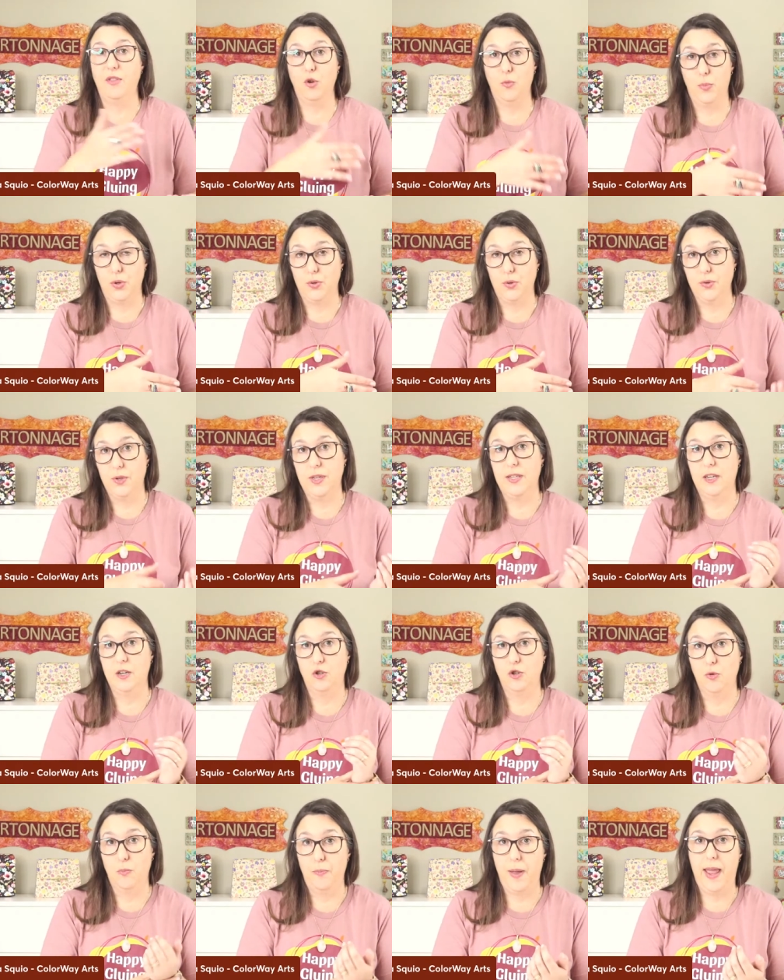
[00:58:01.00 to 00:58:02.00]
the opportunity
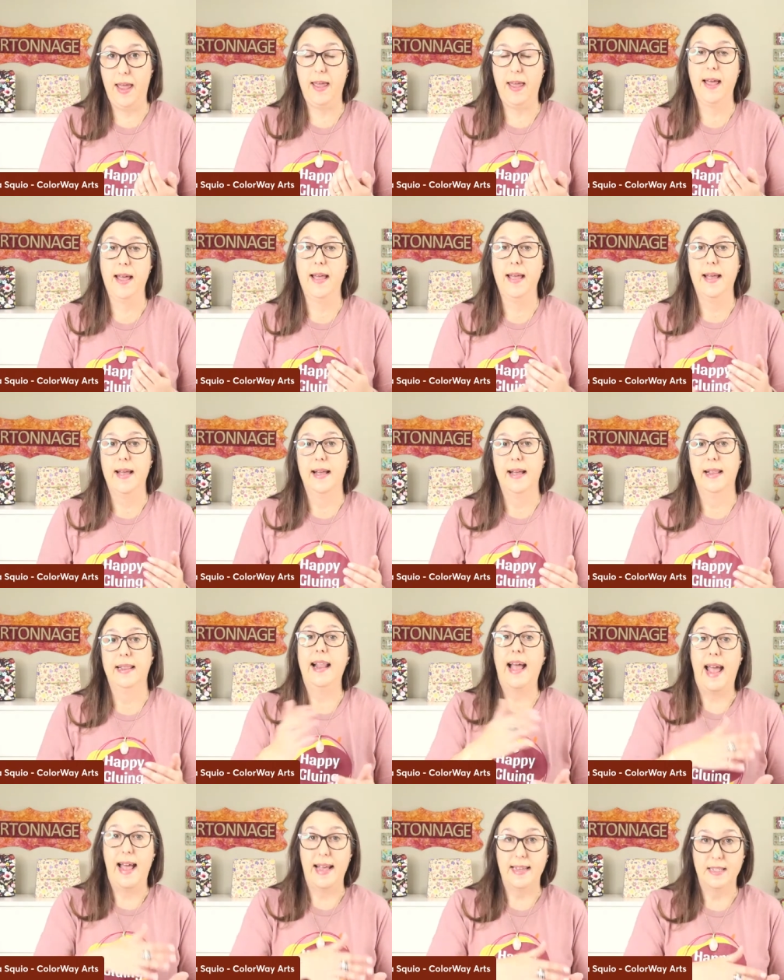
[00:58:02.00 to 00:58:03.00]
to pay
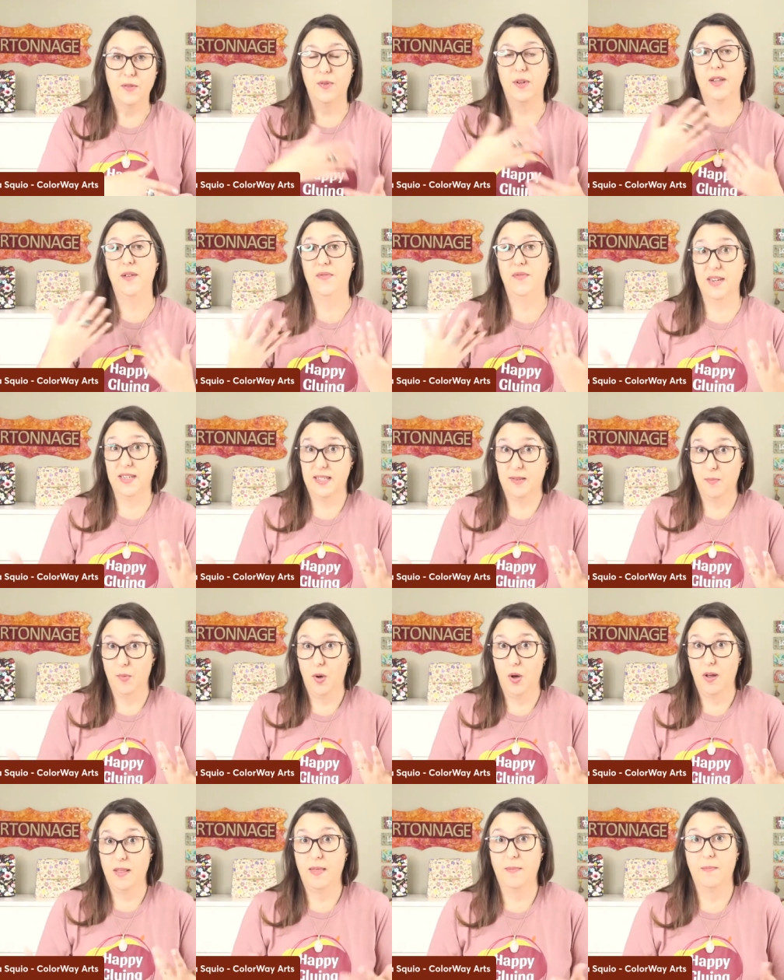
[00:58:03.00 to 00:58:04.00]
less for the first
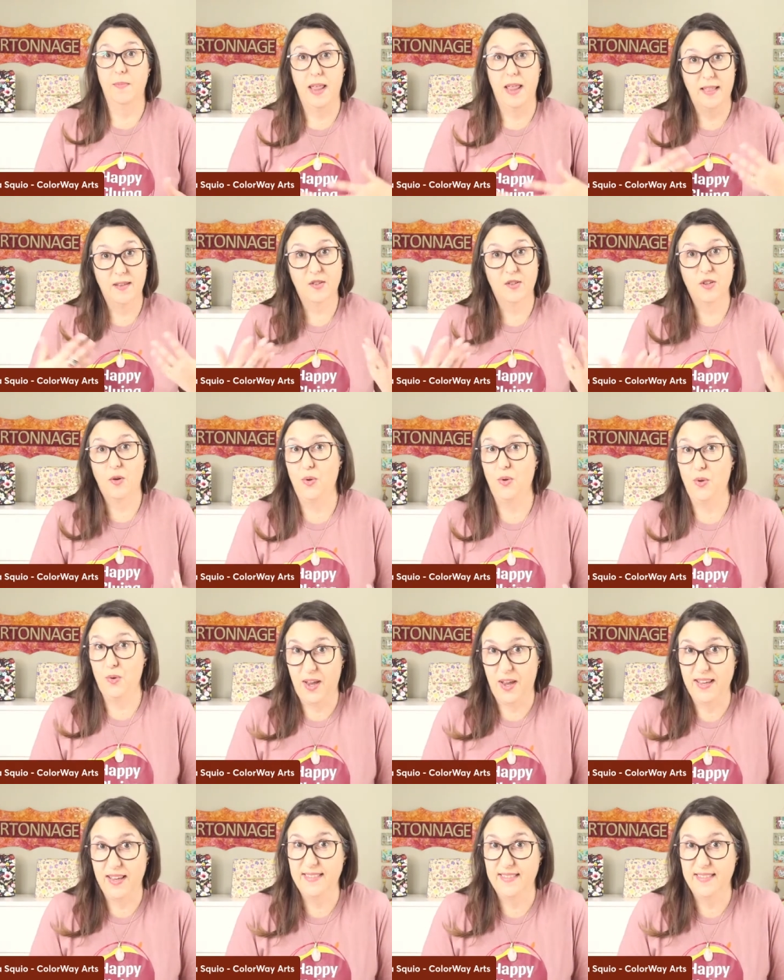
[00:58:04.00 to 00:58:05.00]
month, month so you
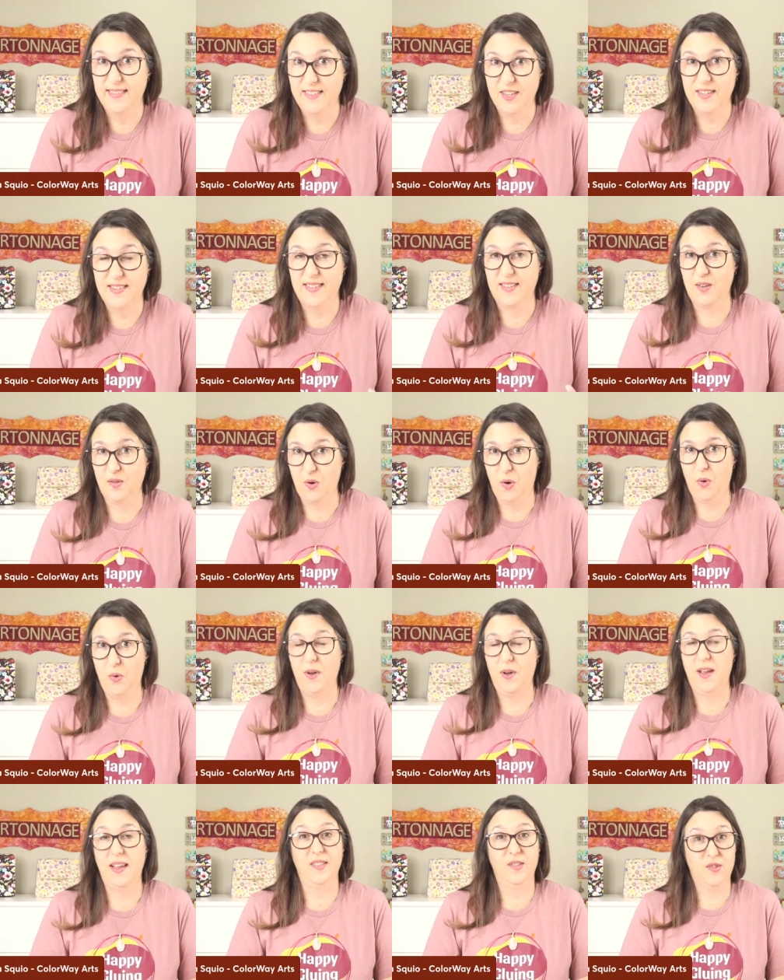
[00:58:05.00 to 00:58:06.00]
can just go
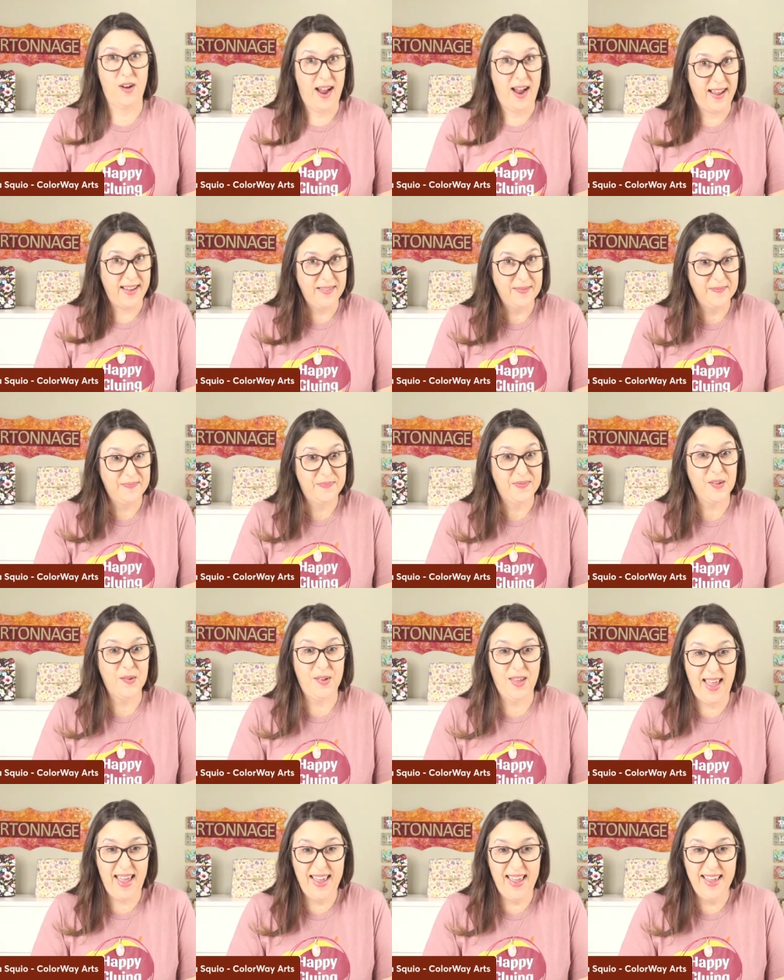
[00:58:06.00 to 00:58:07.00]
and try.
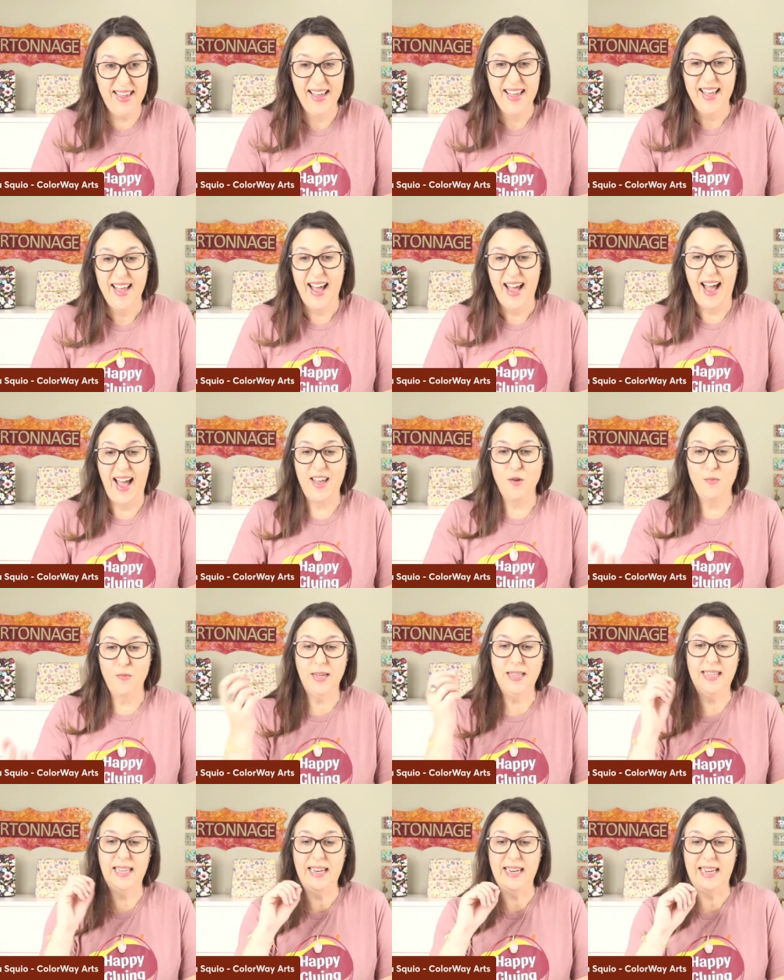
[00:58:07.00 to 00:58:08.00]
Okay, I
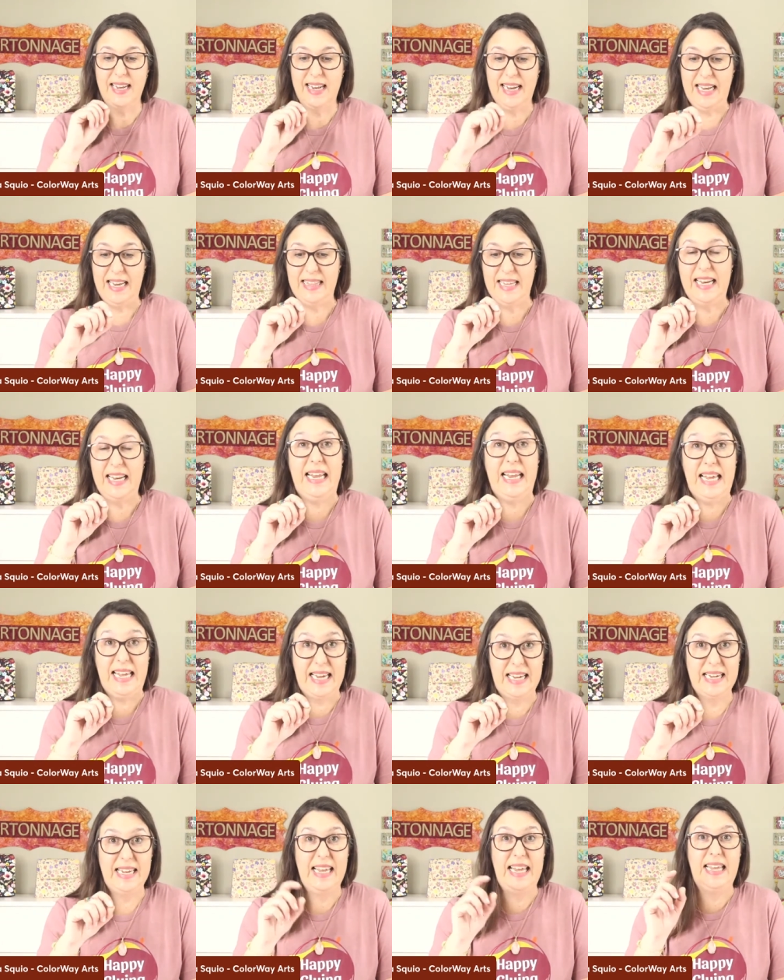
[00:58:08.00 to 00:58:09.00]
put the, the
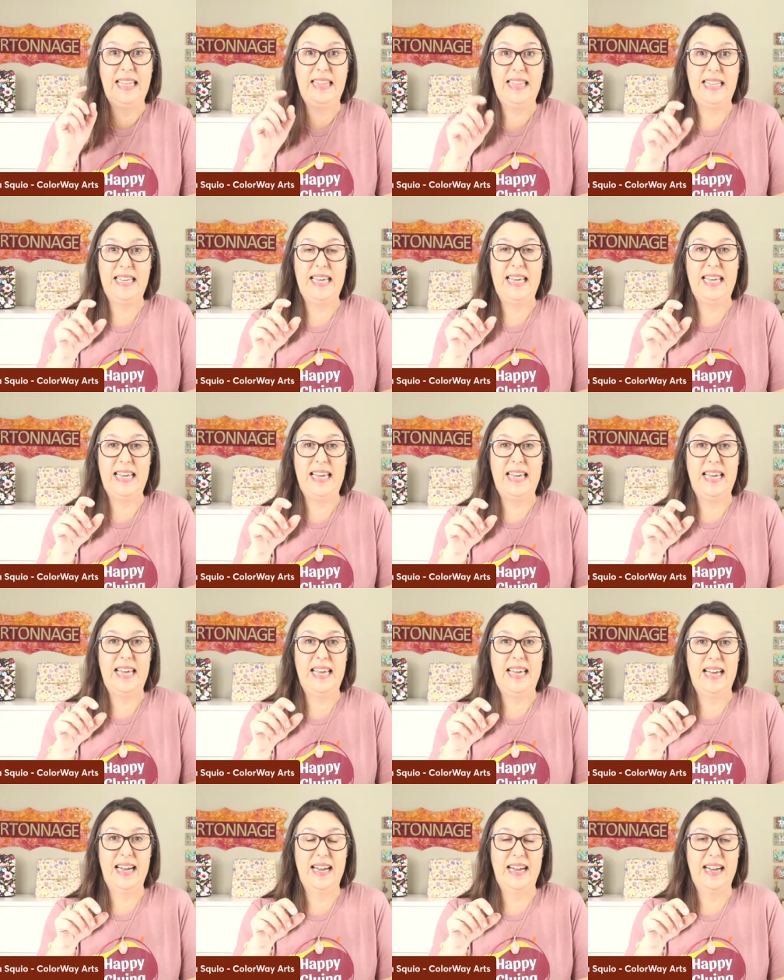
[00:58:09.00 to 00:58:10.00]
link in
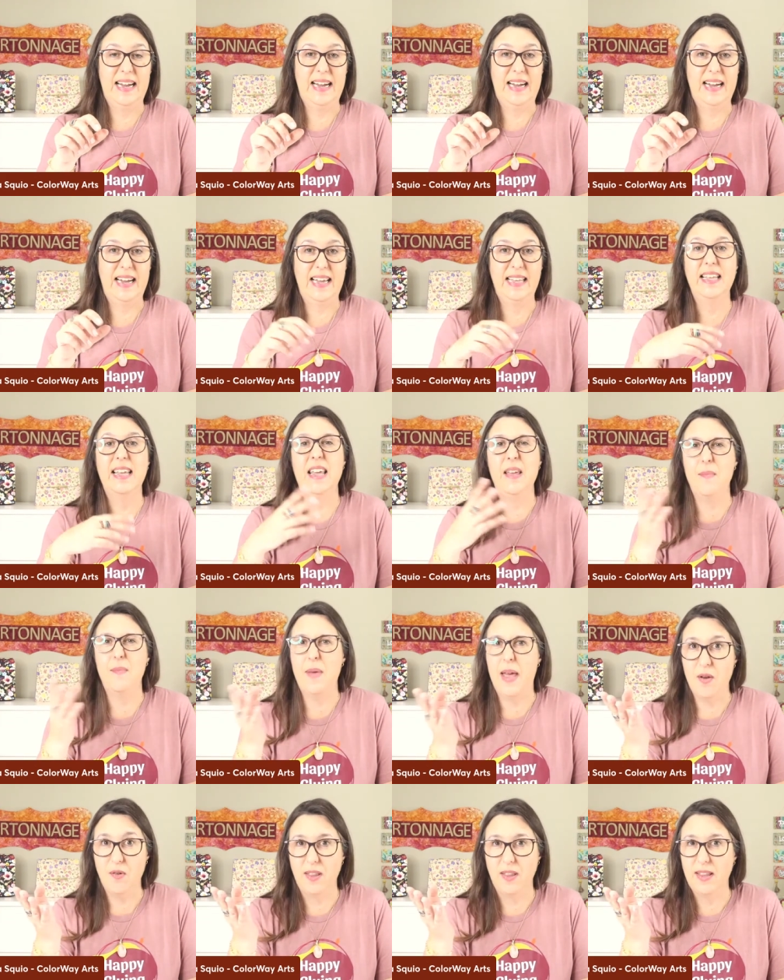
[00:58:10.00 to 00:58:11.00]
the uh, in the
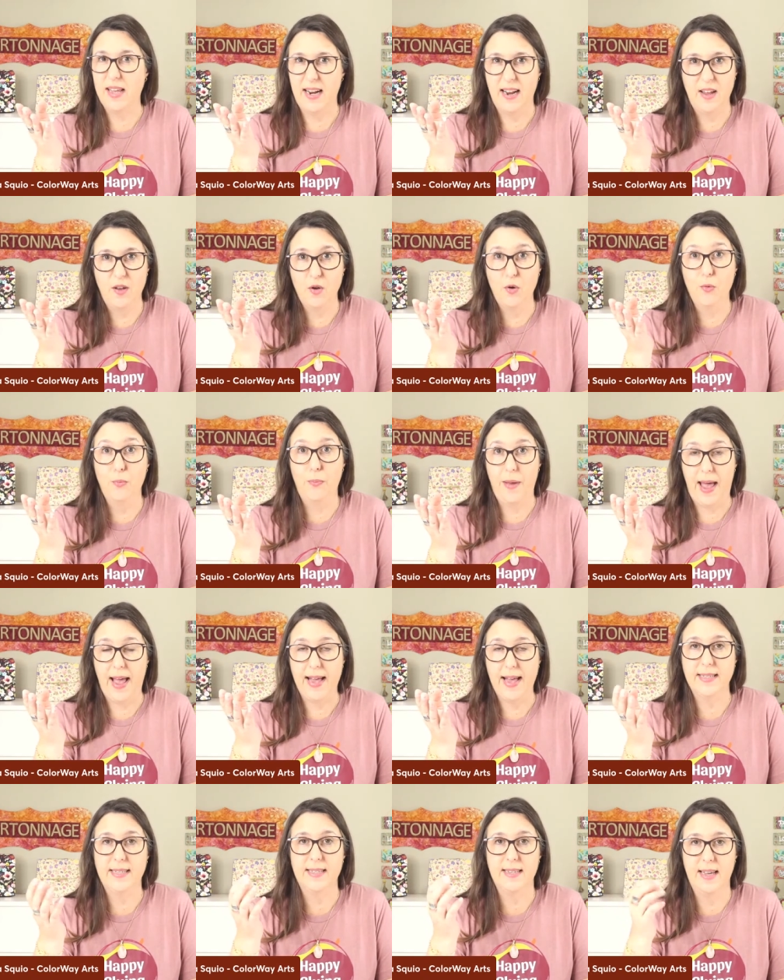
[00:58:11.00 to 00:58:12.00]
email that I will
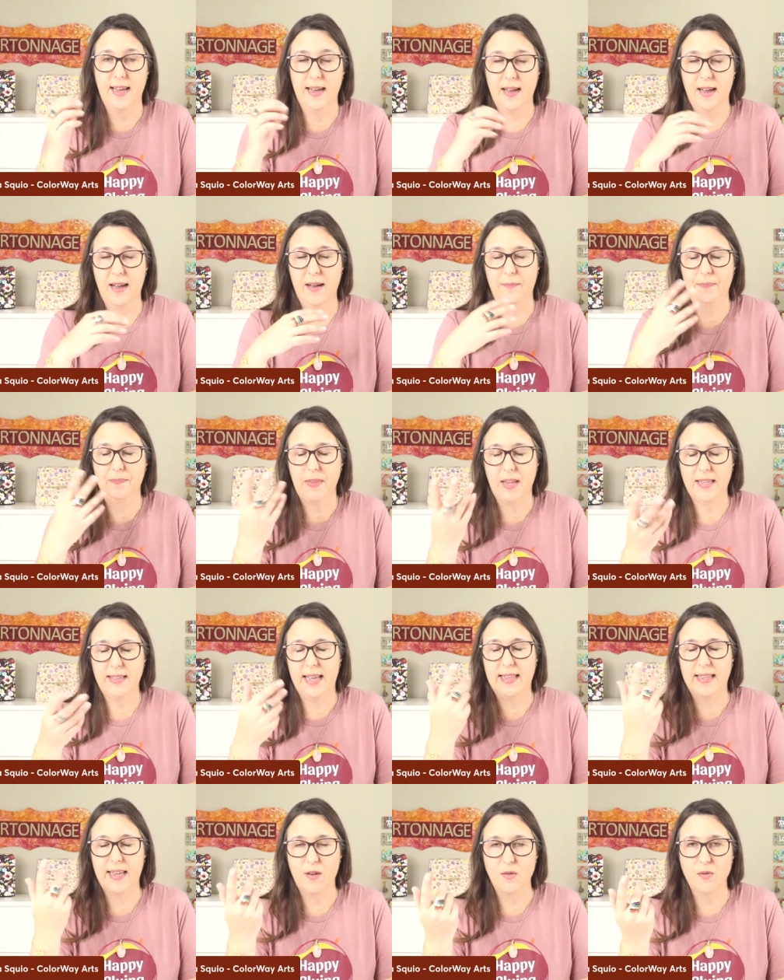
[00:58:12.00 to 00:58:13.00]
pass um,
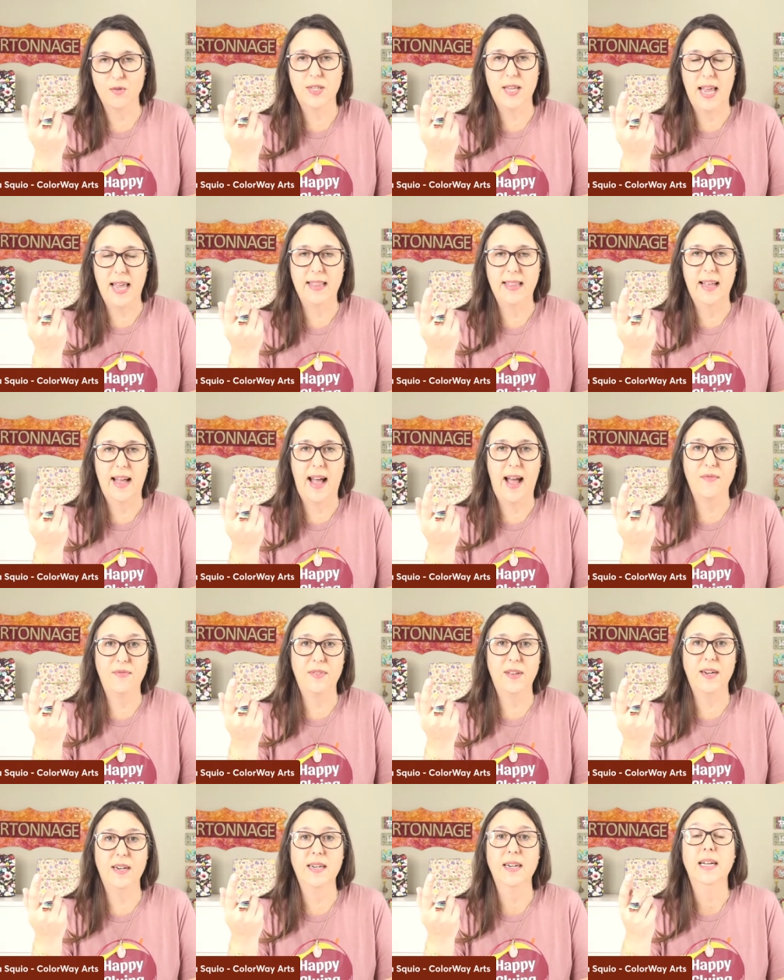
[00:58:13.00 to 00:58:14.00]
that I will send
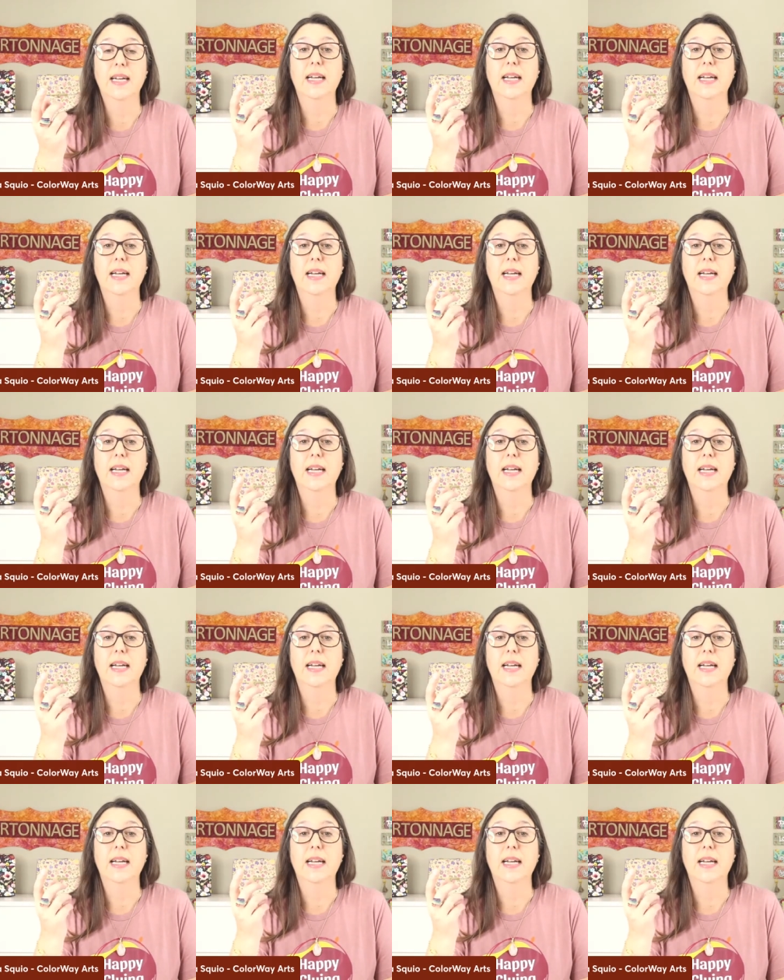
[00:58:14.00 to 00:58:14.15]
after